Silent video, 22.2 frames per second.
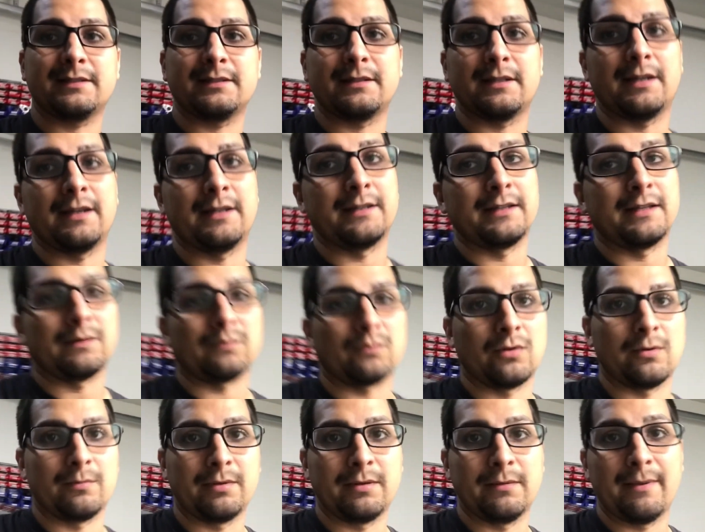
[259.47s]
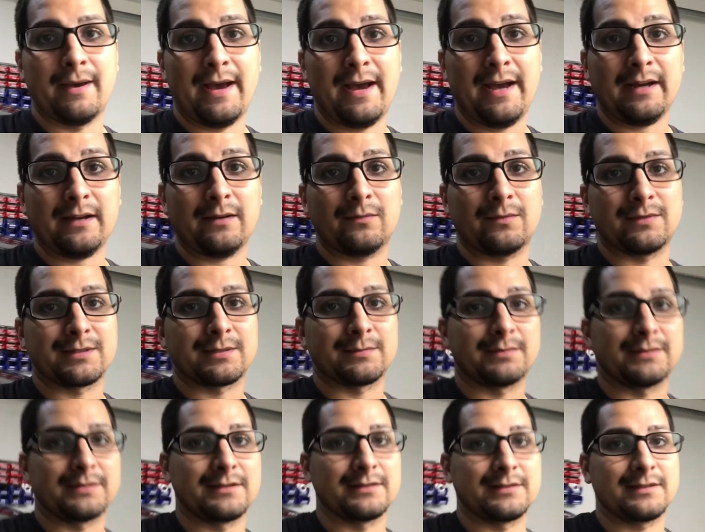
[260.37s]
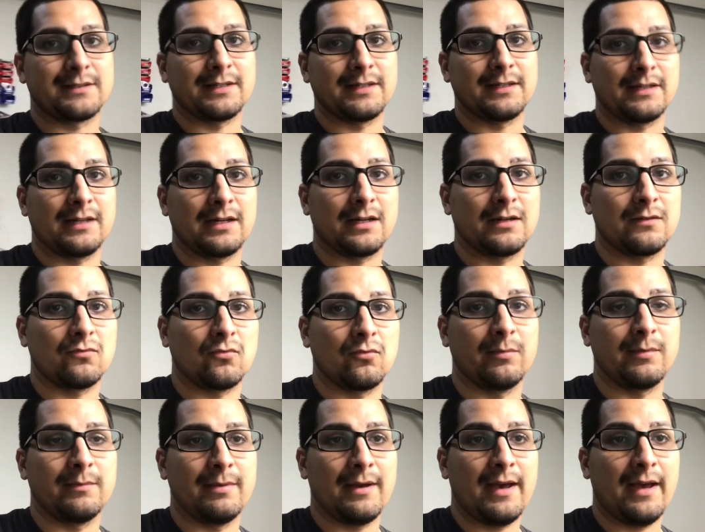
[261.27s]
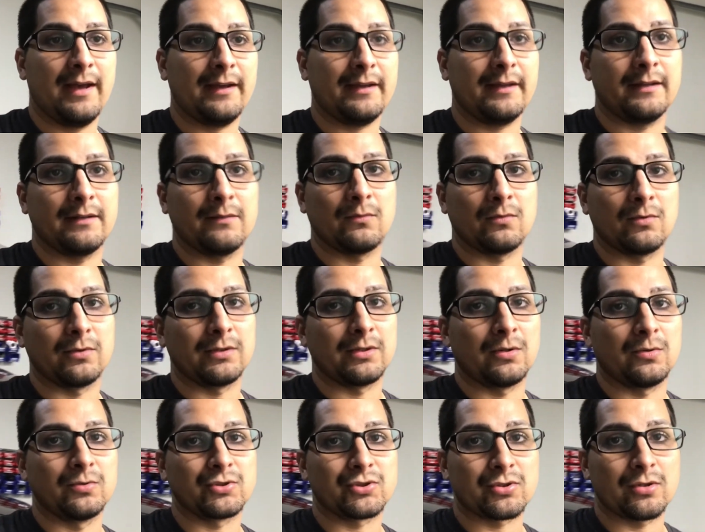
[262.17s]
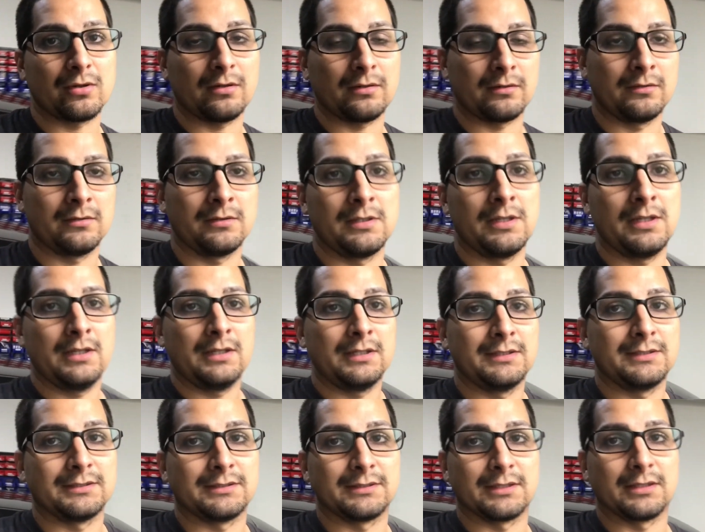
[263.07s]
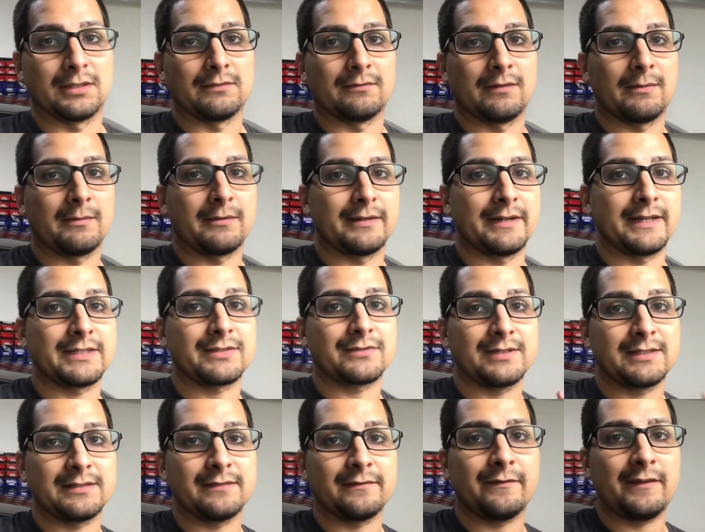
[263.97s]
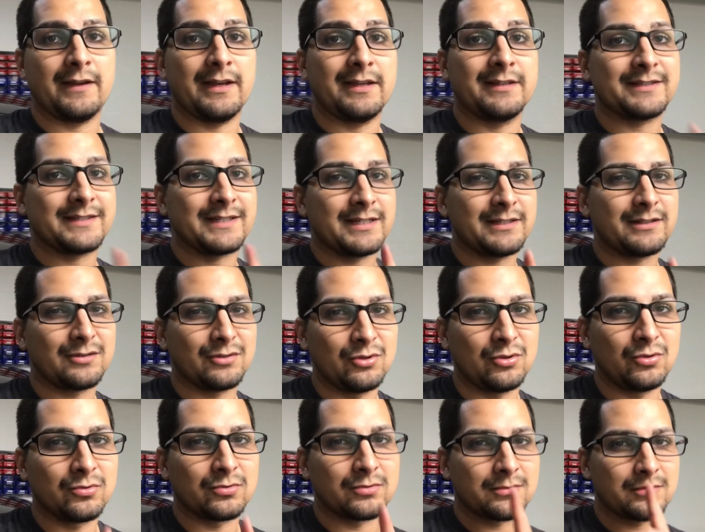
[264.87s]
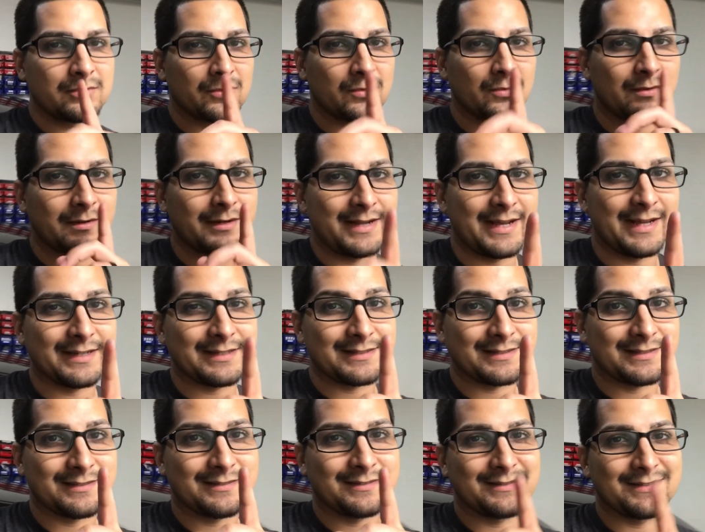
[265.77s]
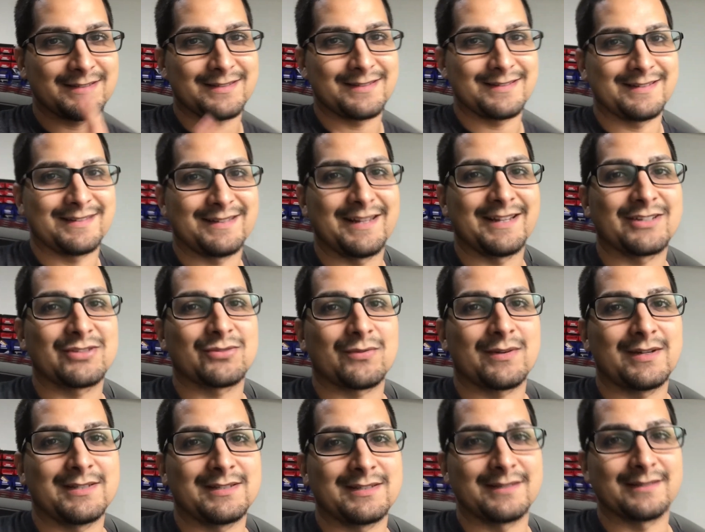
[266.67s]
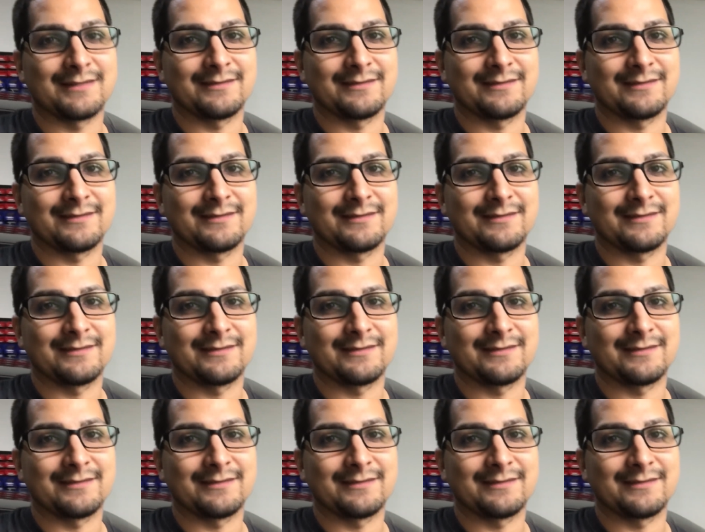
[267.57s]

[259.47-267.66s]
and then we'll be back. Once business is taken care of, we'll be back and we'll go strong. So remember, Nexx Racing fans, stay tuned. We're Nexx Racing.